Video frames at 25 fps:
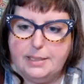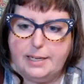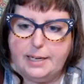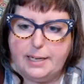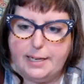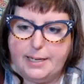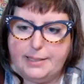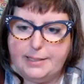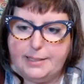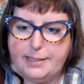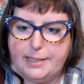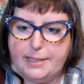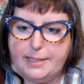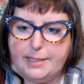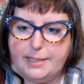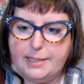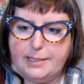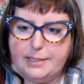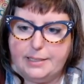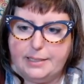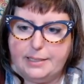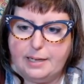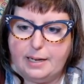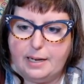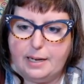And
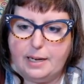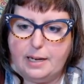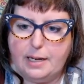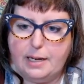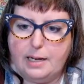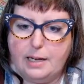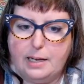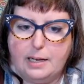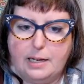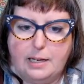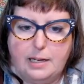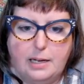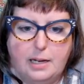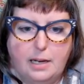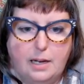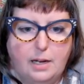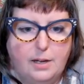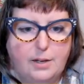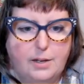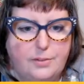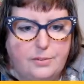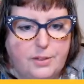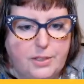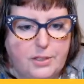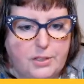then
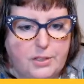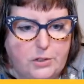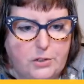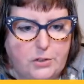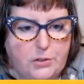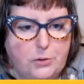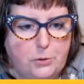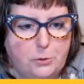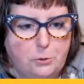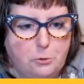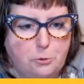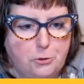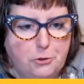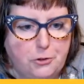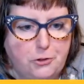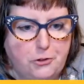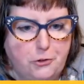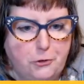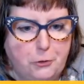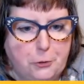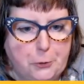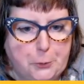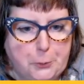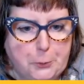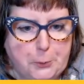on the
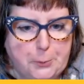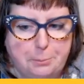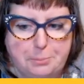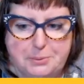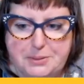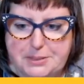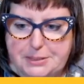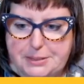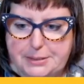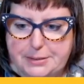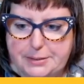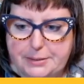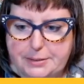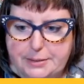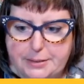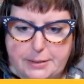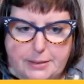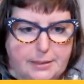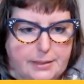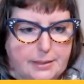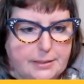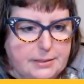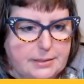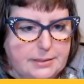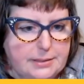YouTubes,
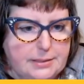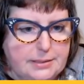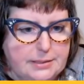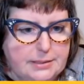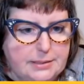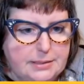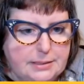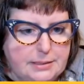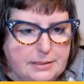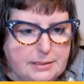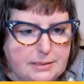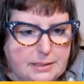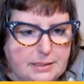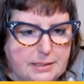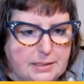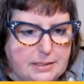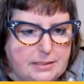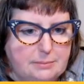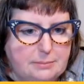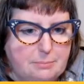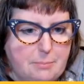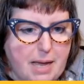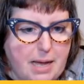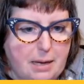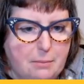this is
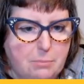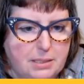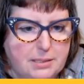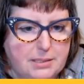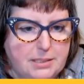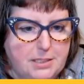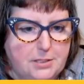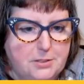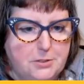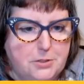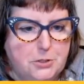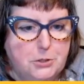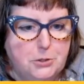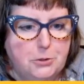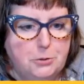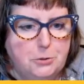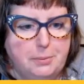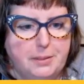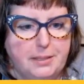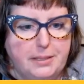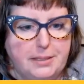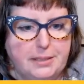Mab on the YouTube.